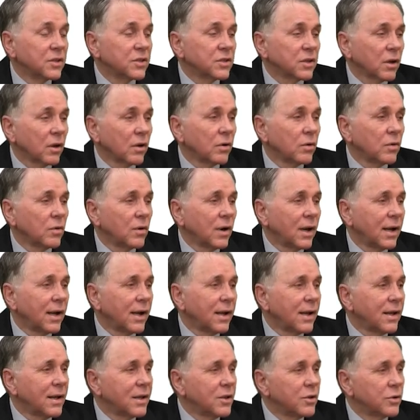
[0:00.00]
So
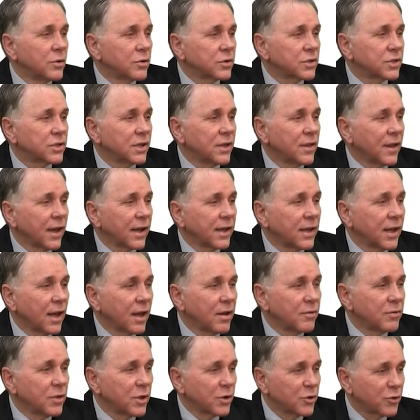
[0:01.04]
uh, you'll see they
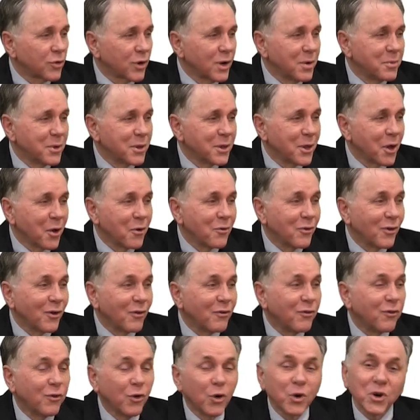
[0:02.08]
gave the treatment though for
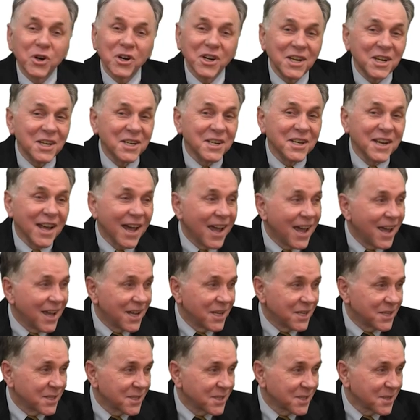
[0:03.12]
14
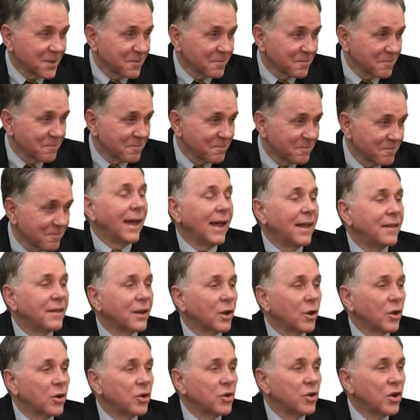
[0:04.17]
days and
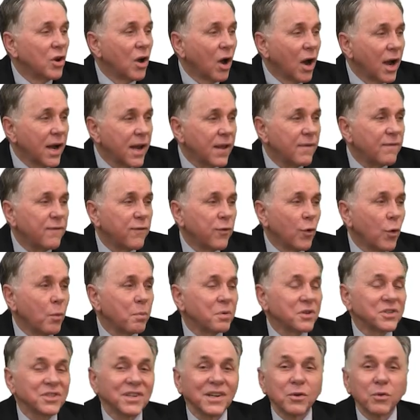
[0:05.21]
they got
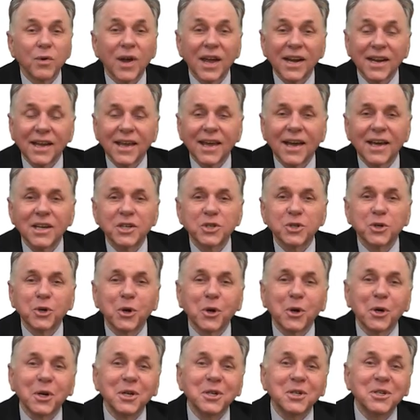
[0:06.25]
94% eradication
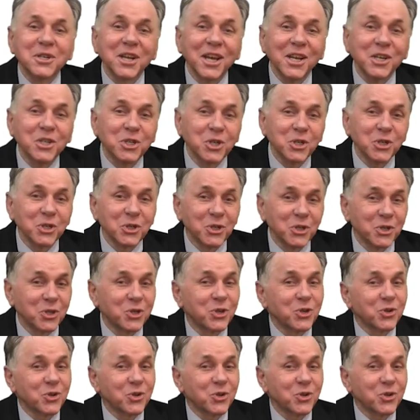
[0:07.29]
on intention to